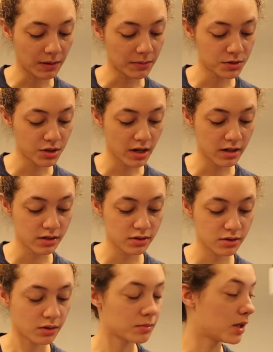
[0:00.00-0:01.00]
They've been shedding
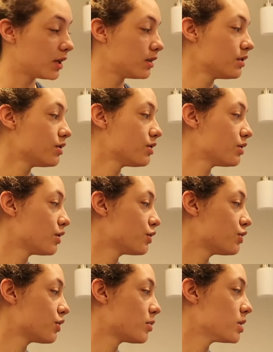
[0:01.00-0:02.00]
so much.
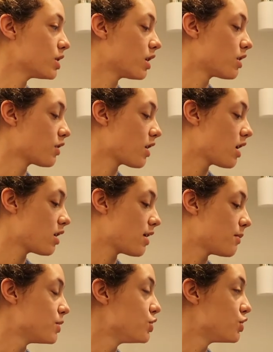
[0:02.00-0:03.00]
There's so much hair on the ground,
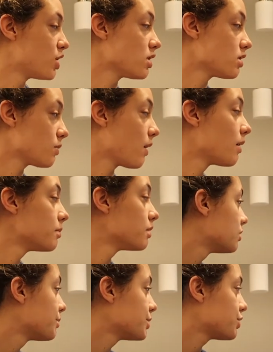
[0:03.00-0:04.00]
and we just
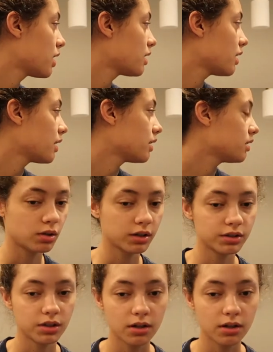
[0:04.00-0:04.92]
swept. So I'm gonna try to like brush